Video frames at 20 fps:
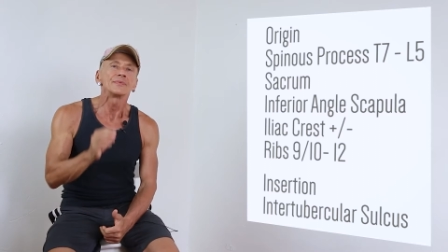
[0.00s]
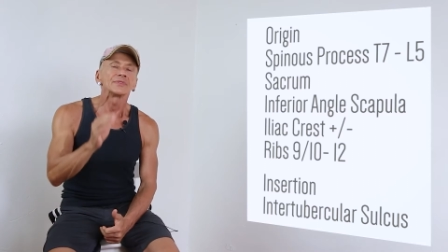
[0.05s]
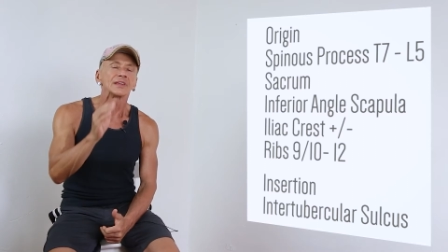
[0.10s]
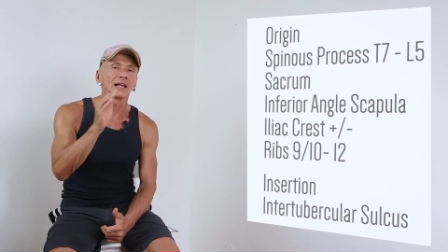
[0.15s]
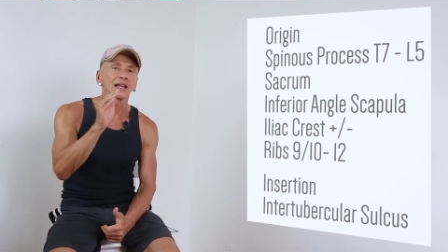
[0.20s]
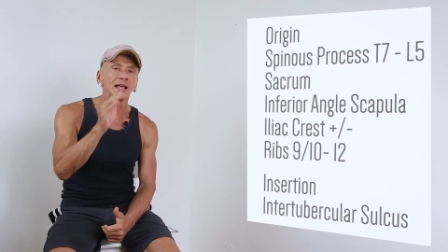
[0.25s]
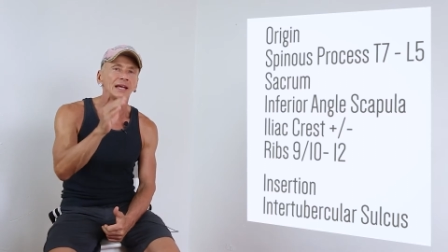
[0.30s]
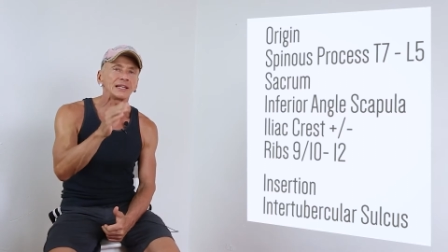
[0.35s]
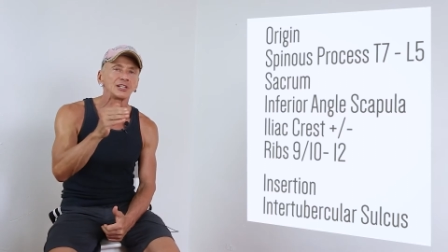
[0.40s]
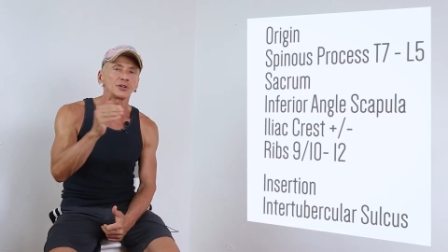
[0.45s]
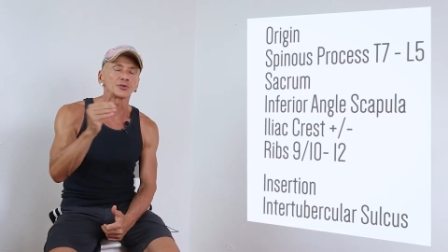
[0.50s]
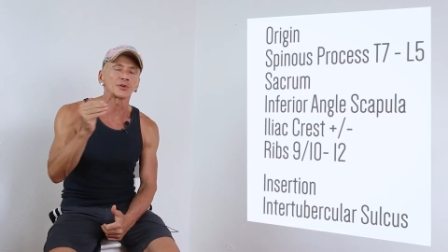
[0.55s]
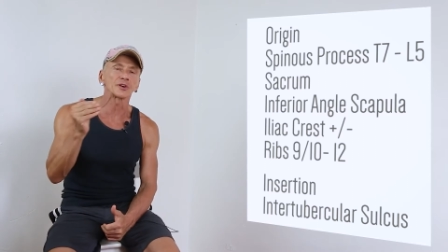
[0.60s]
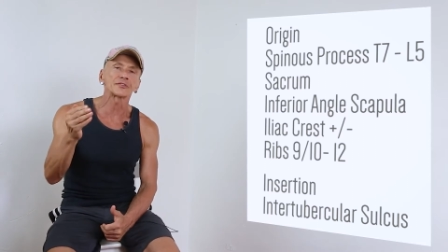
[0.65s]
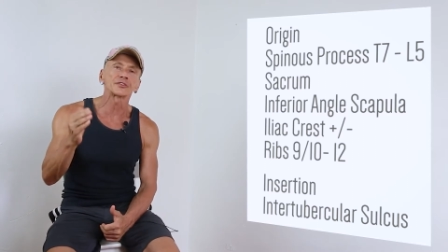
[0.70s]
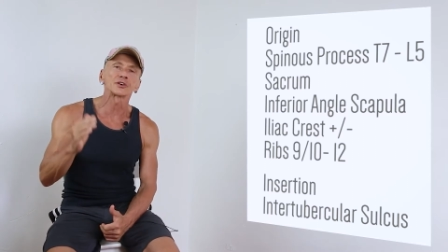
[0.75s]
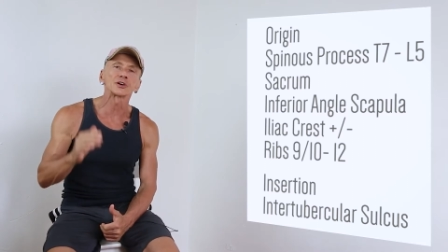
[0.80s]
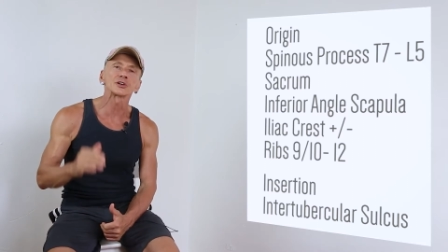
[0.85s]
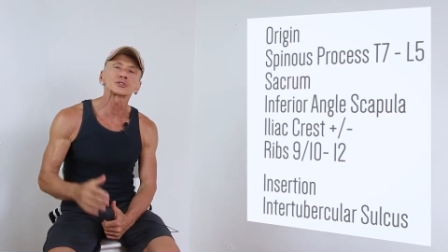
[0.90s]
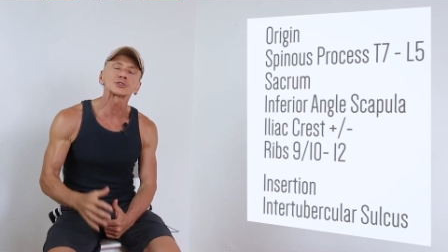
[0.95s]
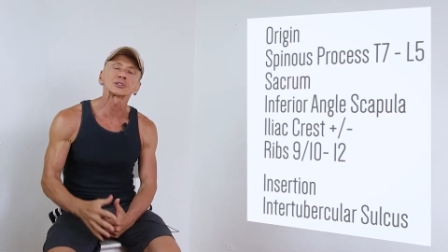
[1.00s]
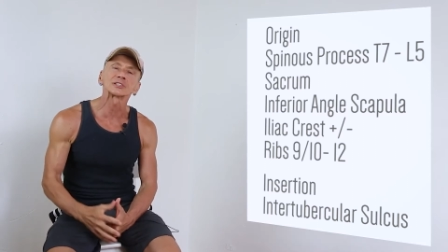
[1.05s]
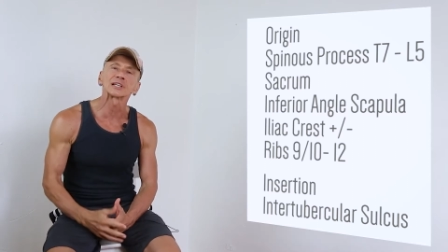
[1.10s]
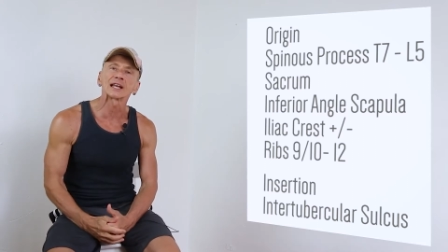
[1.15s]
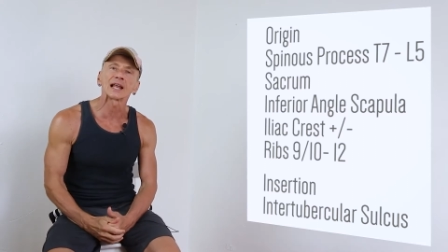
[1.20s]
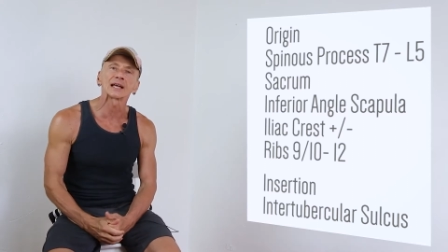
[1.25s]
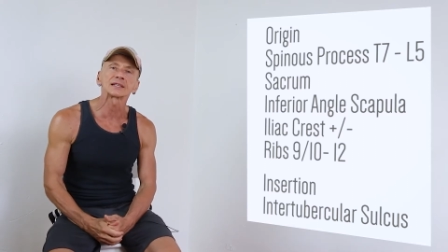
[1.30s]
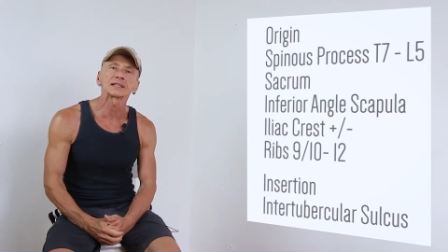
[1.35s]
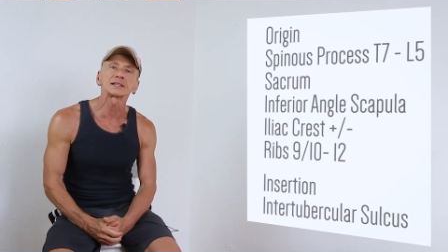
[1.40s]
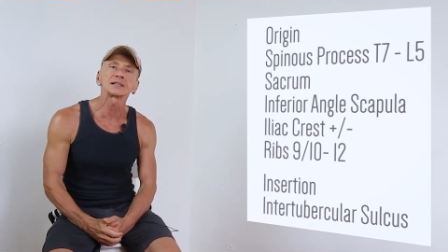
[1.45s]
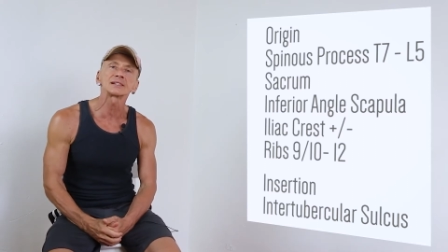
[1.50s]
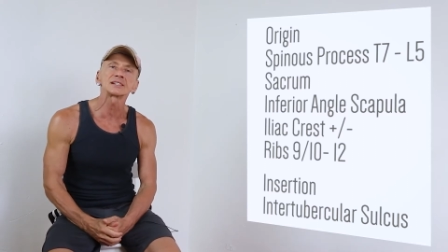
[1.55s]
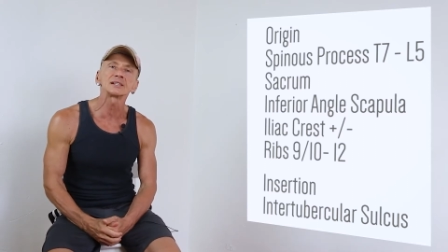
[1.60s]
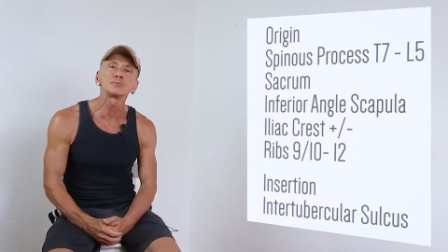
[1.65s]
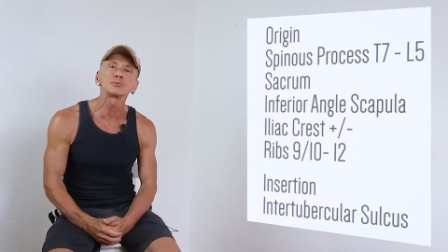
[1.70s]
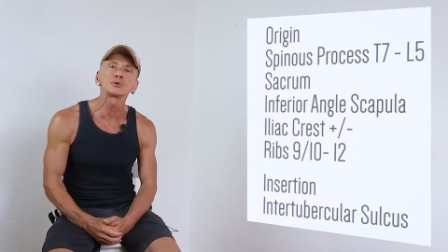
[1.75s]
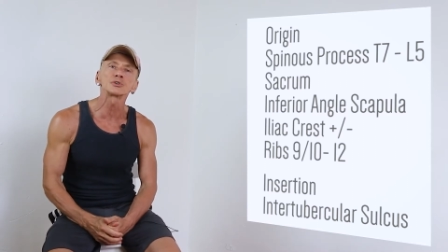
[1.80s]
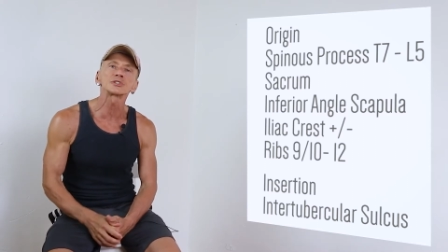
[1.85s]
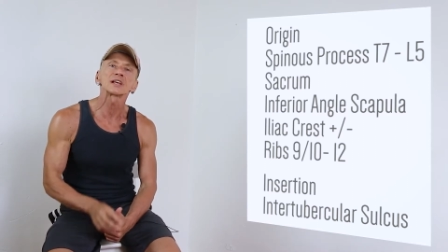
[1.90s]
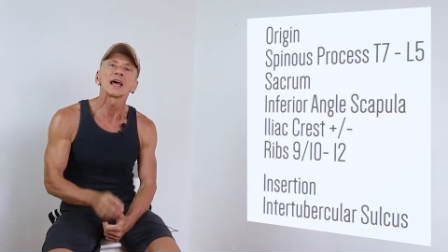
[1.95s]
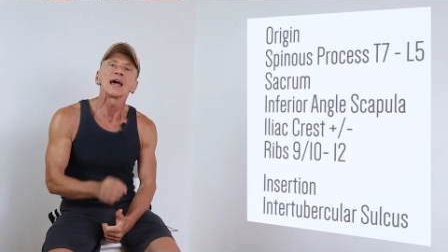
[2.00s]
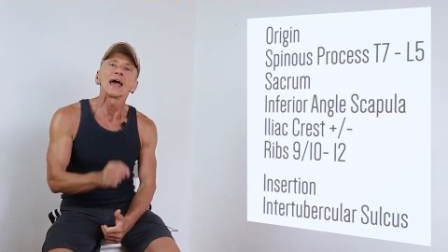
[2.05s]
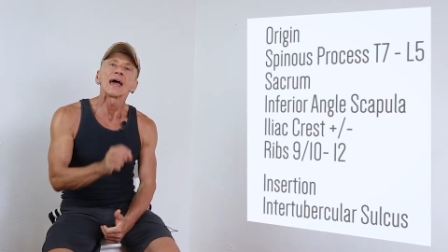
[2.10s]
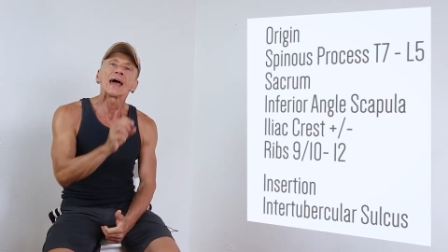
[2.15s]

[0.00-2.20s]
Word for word: The lady refers to the latissimus